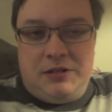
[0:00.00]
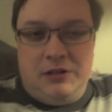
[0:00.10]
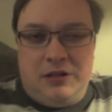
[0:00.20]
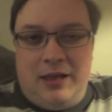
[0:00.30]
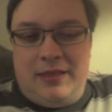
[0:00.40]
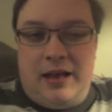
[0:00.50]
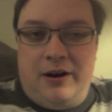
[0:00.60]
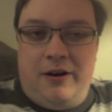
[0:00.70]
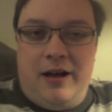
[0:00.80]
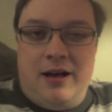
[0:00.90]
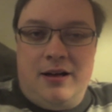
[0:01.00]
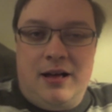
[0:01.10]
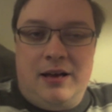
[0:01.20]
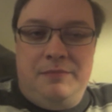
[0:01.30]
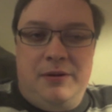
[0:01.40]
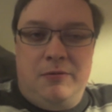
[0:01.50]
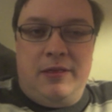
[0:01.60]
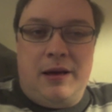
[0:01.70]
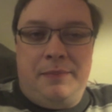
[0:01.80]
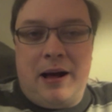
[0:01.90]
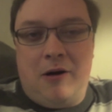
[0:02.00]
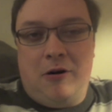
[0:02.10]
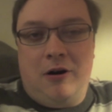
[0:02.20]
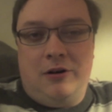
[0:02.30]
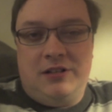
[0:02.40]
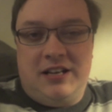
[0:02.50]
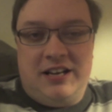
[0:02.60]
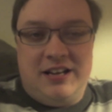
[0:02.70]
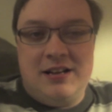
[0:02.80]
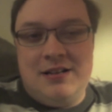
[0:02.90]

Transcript: It looked like that area had been without power all day.